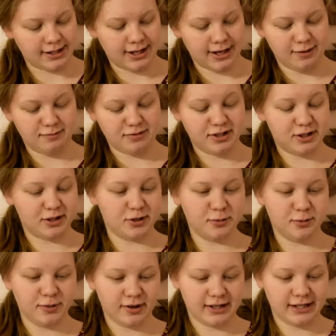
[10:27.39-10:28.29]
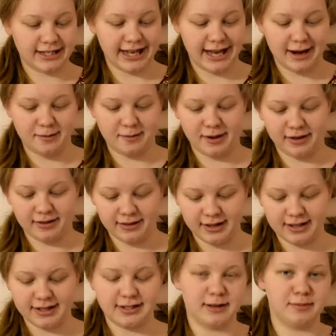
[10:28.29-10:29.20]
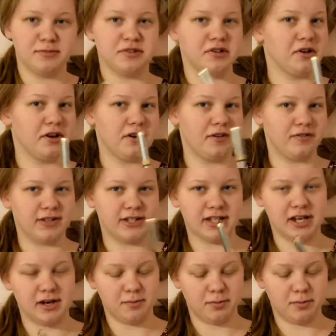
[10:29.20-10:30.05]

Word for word: and I'm super excited about this. I'm sorry if it's kind